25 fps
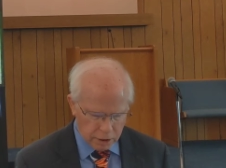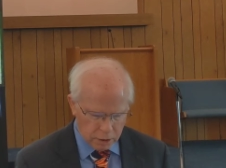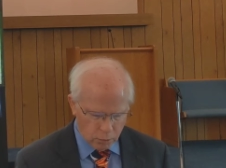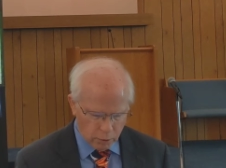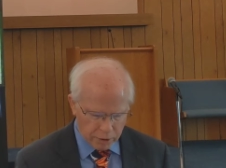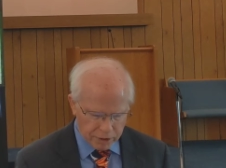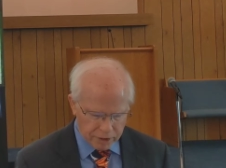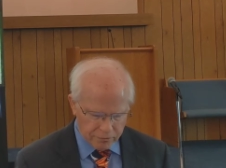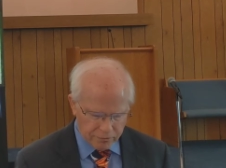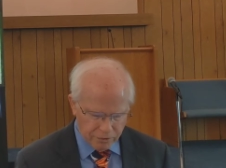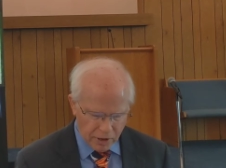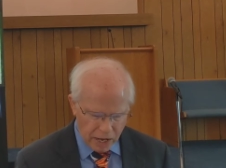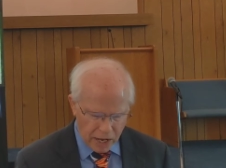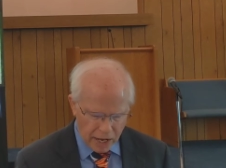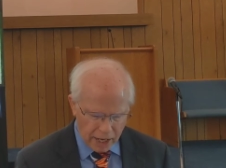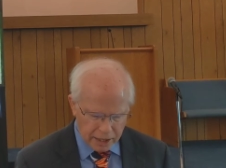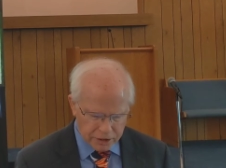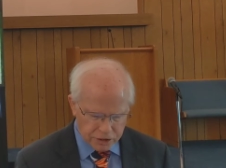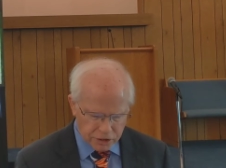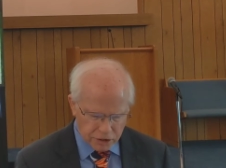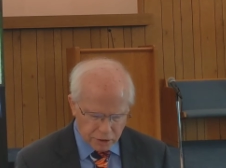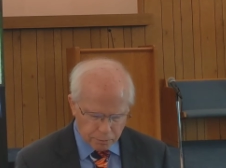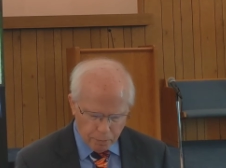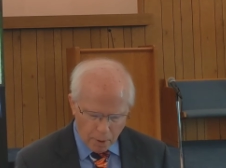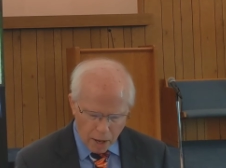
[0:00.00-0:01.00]
while the
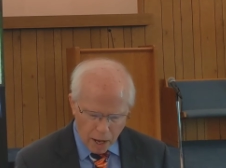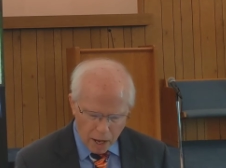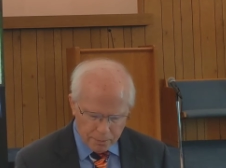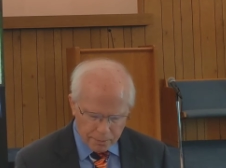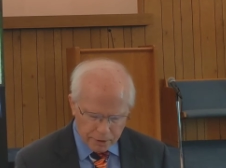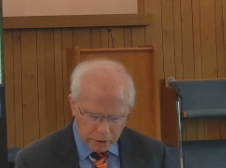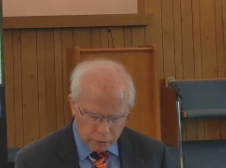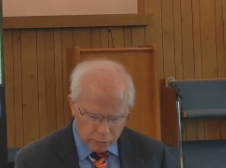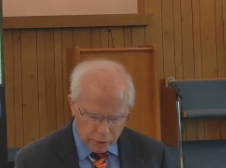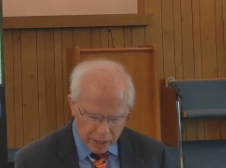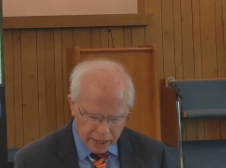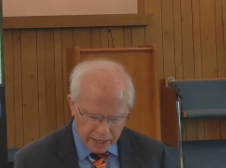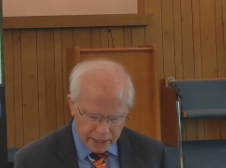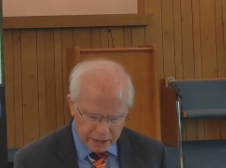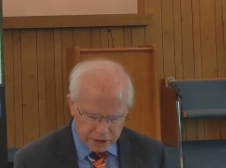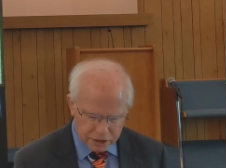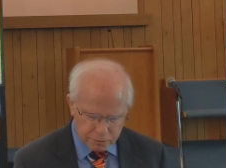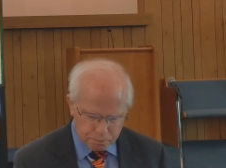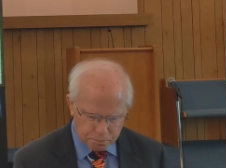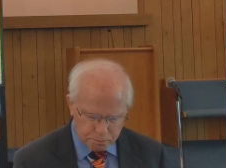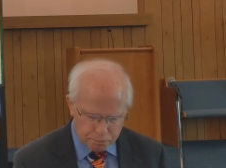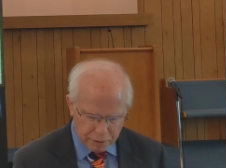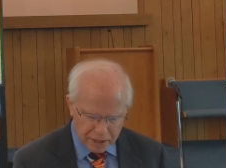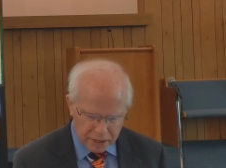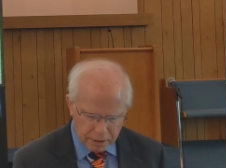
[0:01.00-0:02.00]
vines and the pomegranates
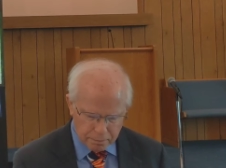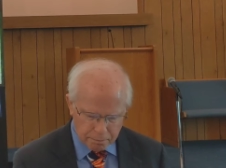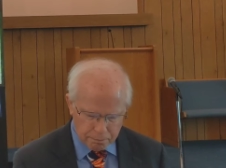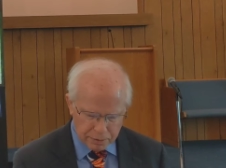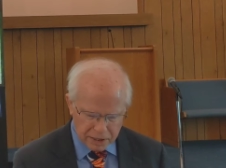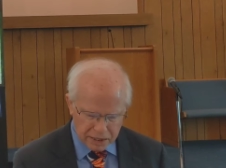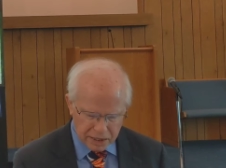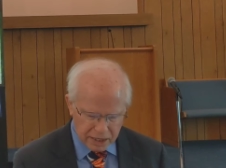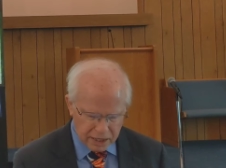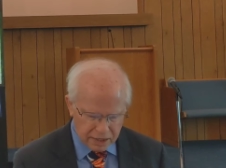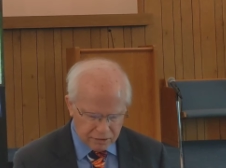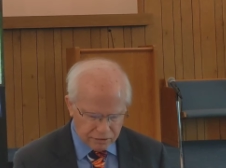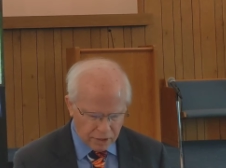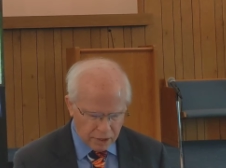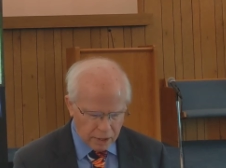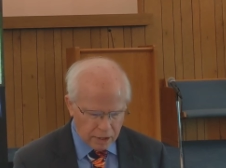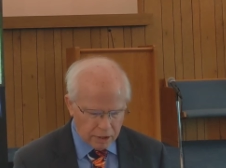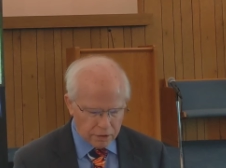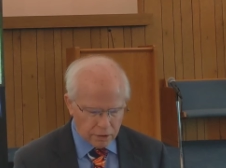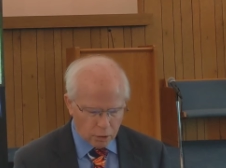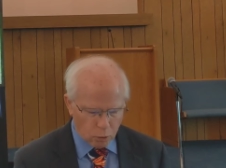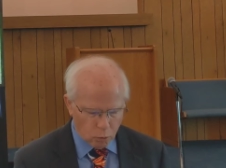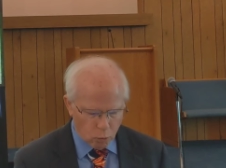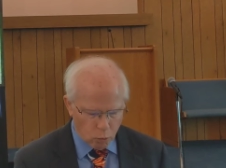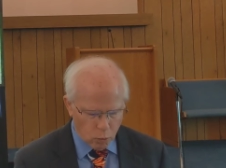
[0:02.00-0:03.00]
bent
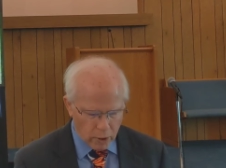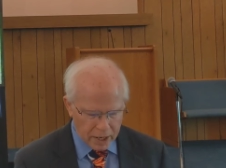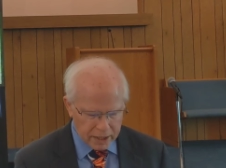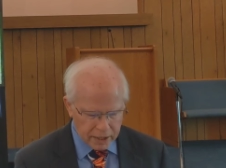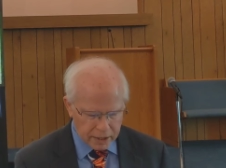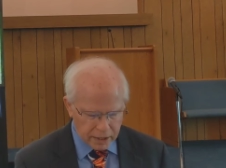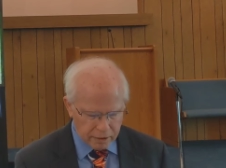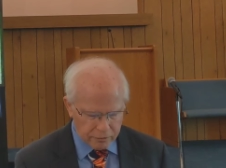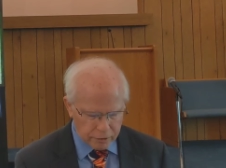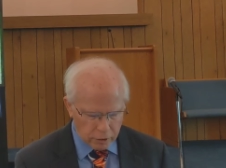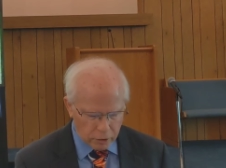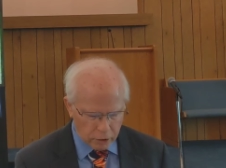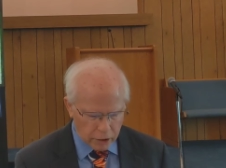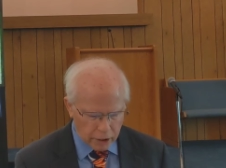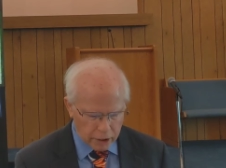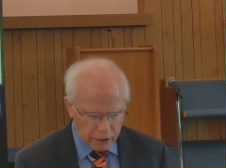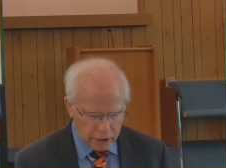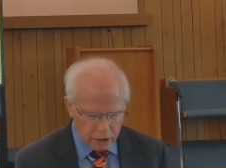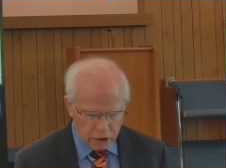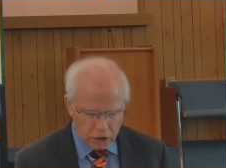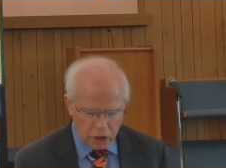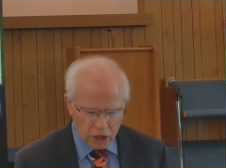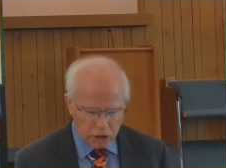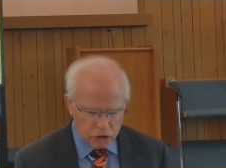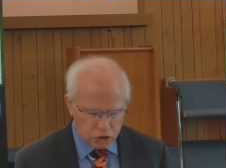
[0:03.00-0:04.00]
beneath the weight of their
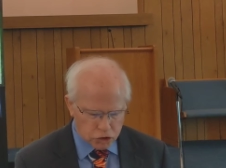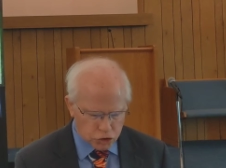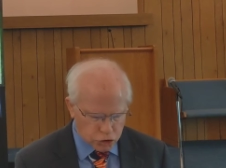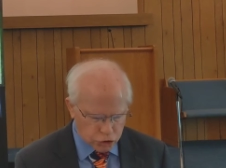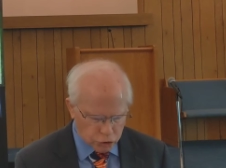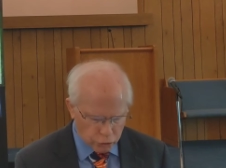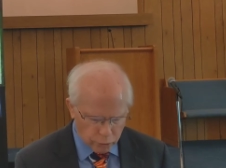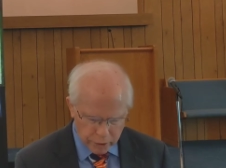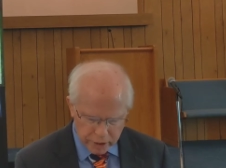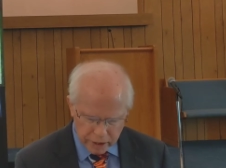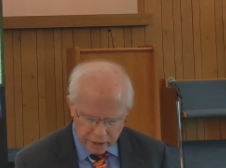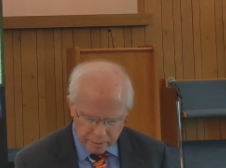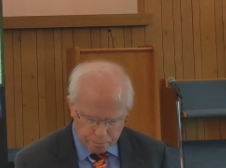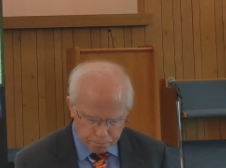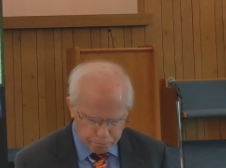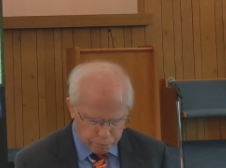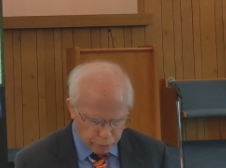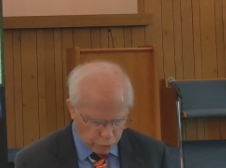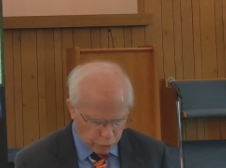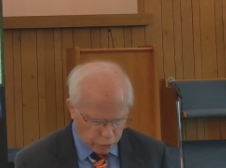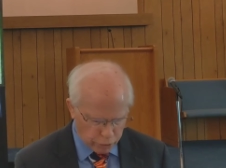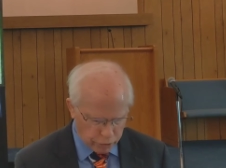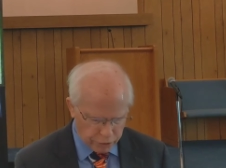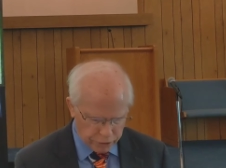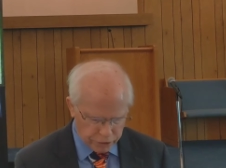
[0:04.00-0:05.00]
luxuriant
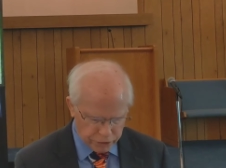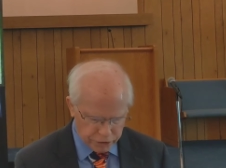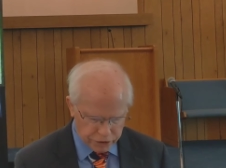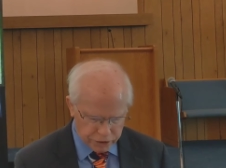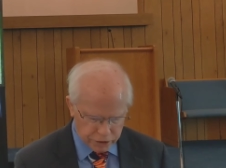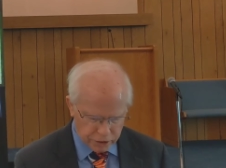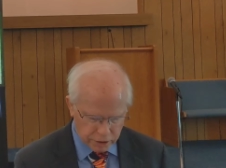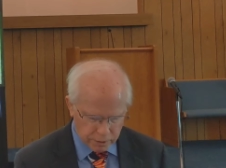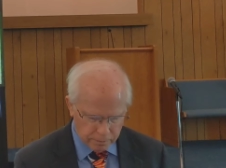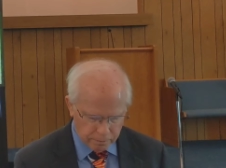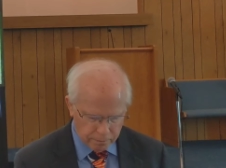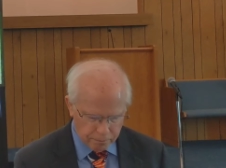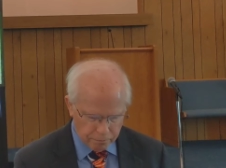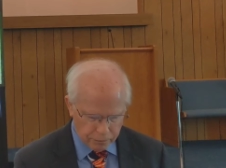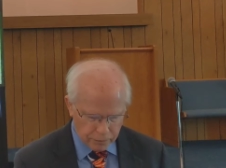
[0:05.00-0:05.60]
burdens.